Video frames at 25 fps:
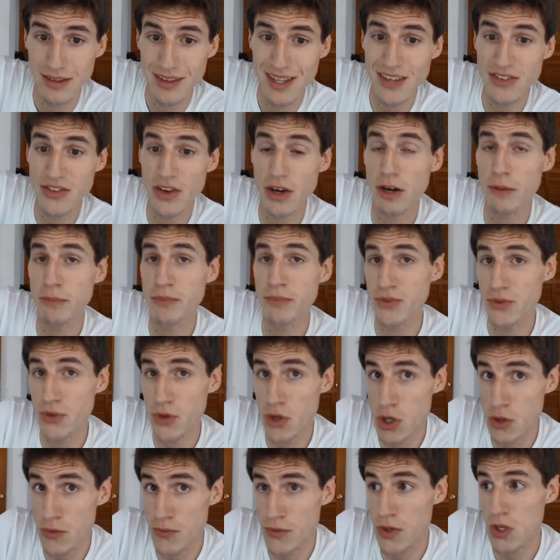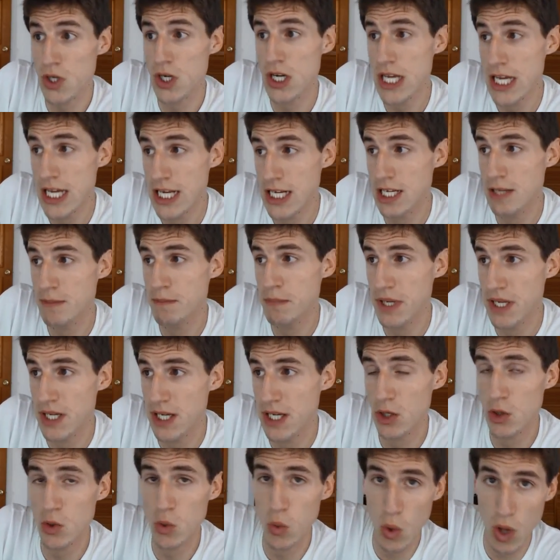these are
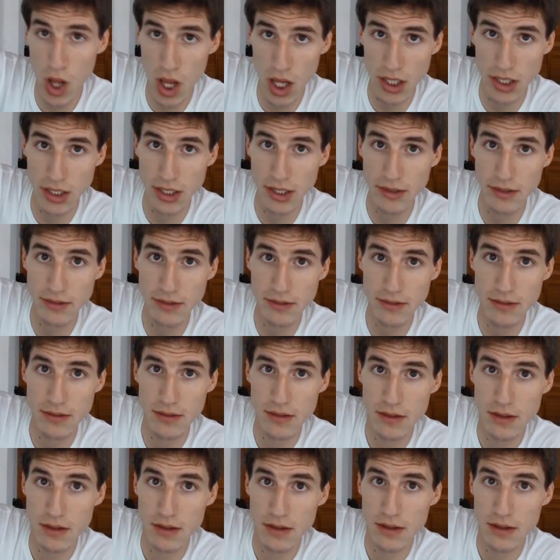observer-independent qualities